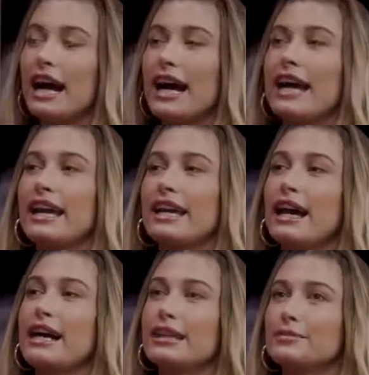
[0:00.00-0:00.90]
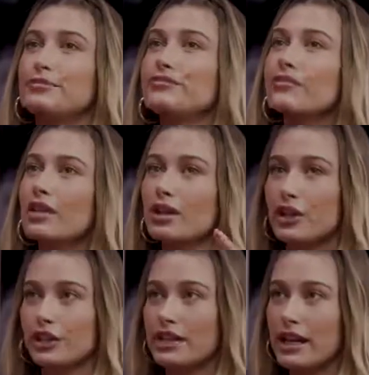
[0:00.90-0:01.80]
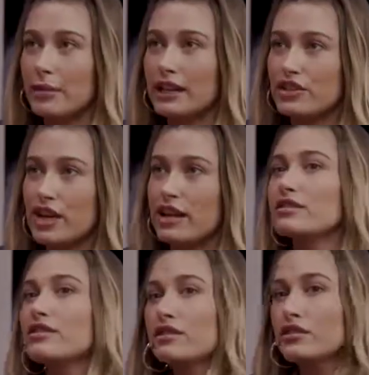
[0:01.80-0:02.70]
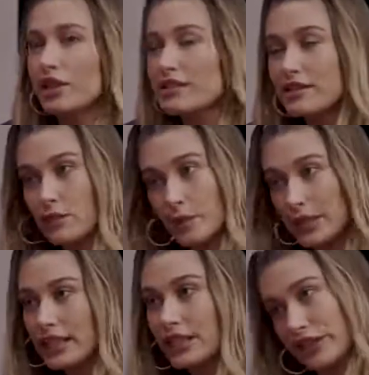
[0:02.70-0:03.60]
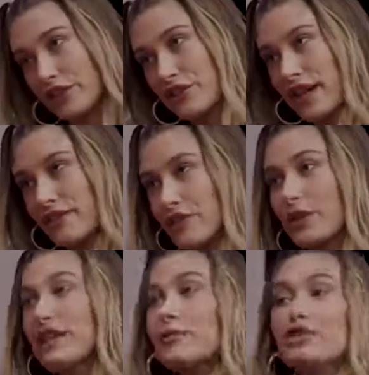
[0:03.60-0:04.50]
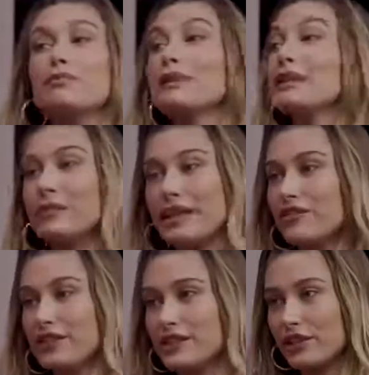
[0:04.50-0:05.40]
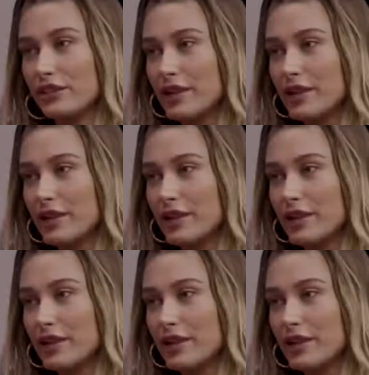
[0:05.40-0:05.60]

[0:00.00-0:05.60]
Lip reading: I learned how to play chess. Justin's really good at chess, so he just beat me every single